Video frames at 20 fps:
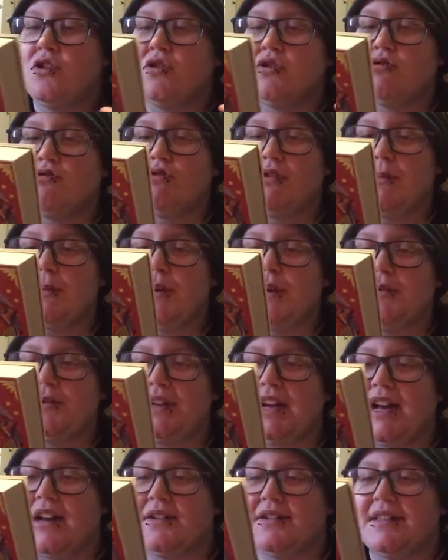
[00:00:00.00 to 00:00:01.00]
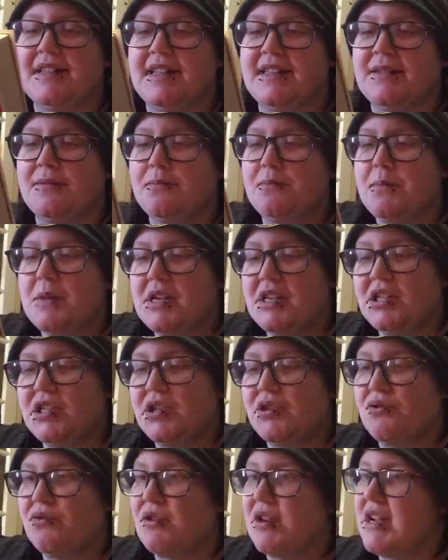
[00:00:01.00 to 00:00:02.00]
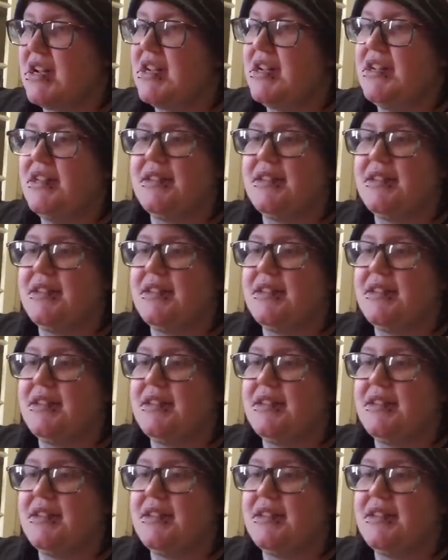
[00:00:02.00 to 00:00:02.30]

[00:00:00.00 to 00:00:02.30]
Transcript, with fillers: creepy old house, there's a mystery,